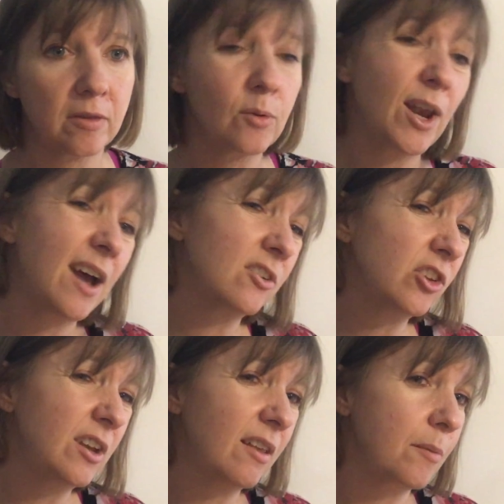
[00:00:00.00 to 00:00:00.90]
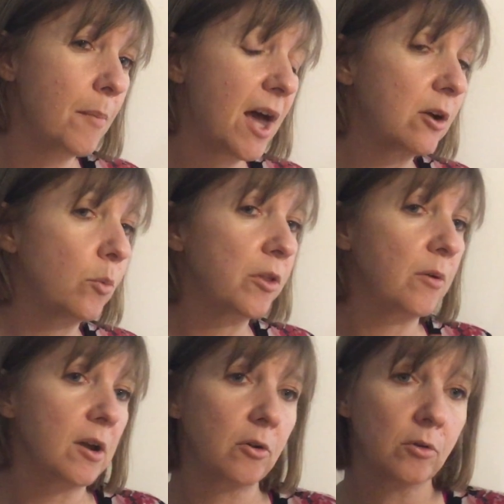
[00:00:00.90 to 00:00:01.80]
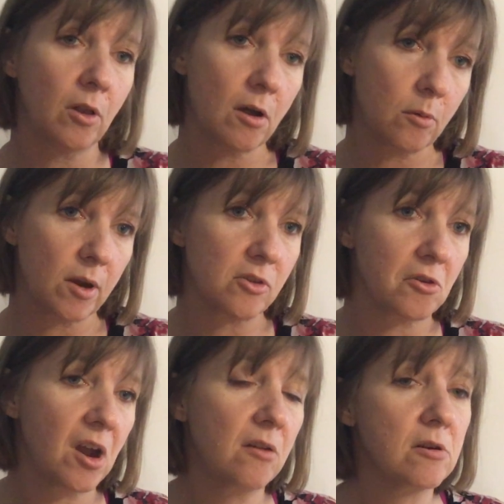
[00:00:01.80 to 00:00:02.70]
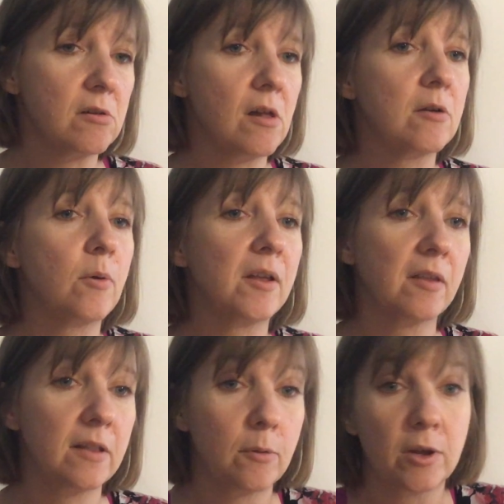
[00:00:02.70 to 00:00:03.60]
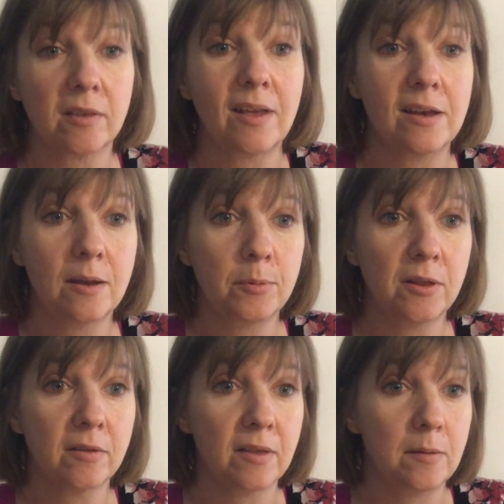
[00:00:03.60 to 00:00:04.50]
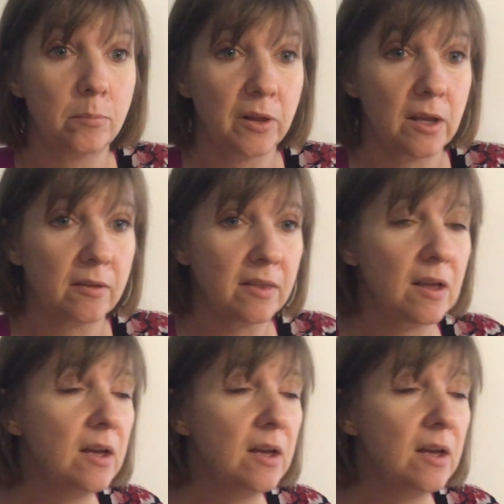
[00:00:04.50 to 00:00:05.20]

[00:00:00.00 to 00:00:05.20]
So it actually doesn't matter whether I go clockwise or counterclockwise on that one, because I end up in the same place.